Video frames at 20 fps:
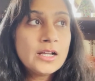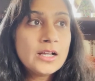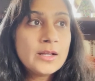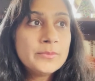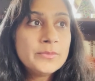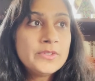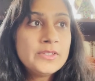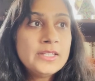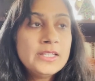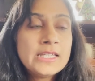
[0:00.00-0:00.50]

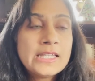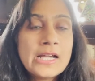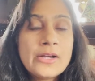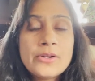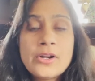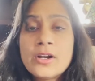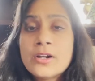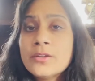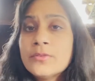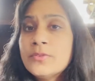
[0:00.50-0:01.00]
seek out
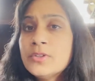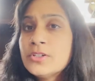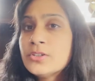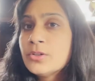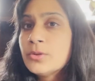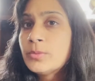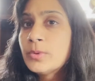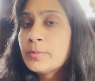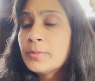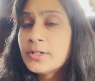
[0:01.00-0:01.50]

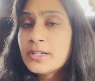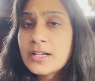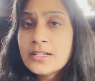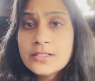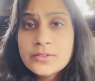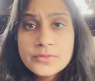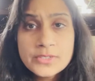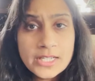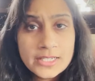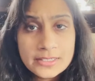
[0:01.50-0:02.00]
artificial
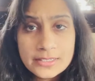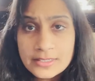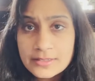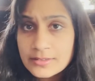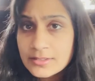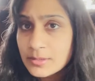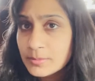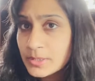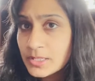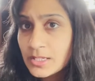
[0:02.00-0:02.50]
reproductive
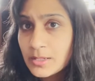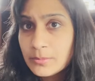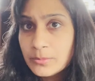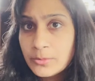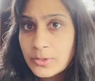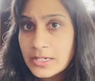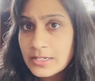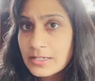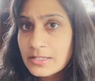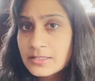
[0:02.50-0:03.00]
techniques to become
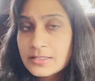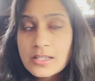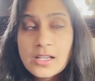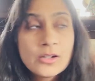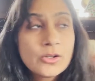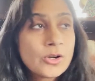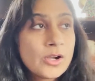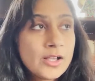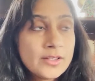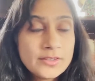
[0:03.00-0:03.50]
pregnant.
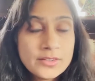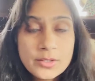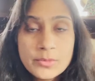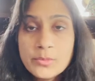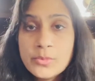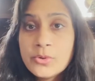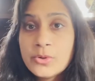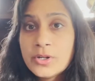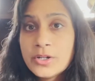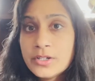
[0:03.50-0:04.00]
Across the
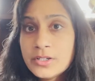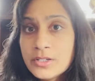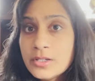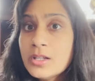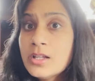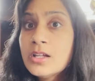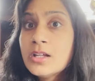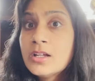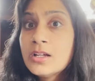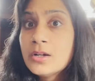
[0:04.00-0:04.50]
board,
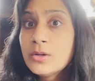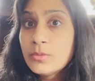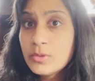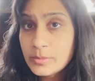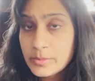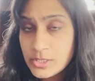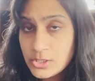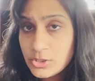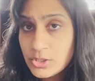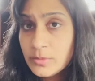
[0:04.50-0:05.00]

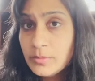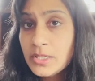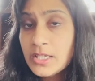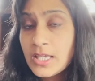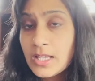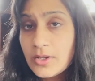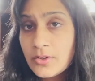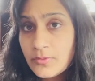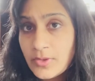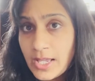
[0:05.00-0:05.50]
women should be
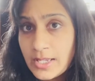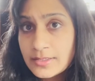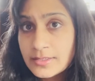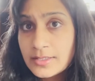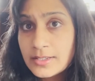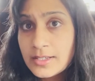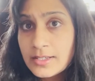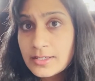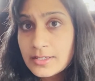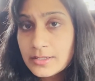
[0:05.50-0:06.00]
getting
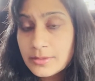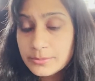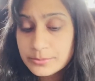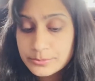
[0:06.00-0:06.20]
vaccinated.